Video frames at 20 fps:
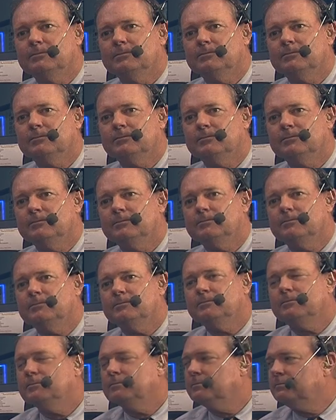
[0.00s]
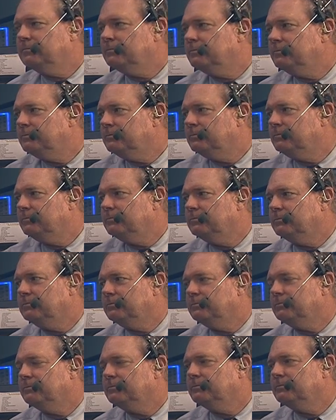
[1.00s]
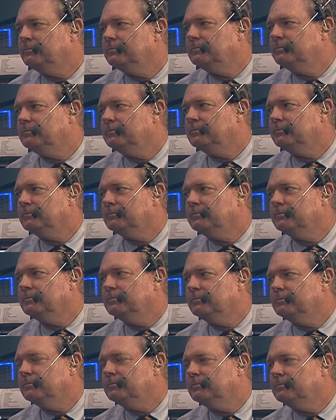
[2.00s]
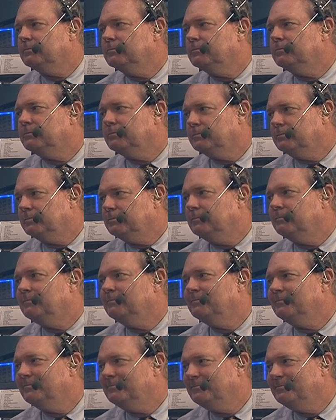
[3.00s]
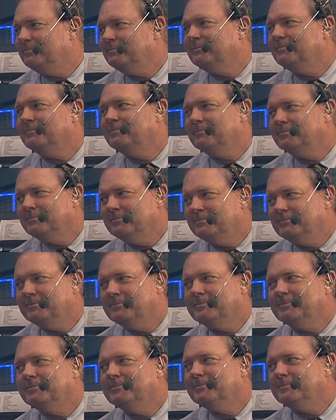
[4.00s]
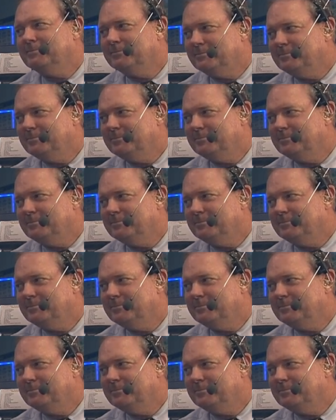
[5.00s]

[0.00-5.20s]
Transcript: The person shown says nothing.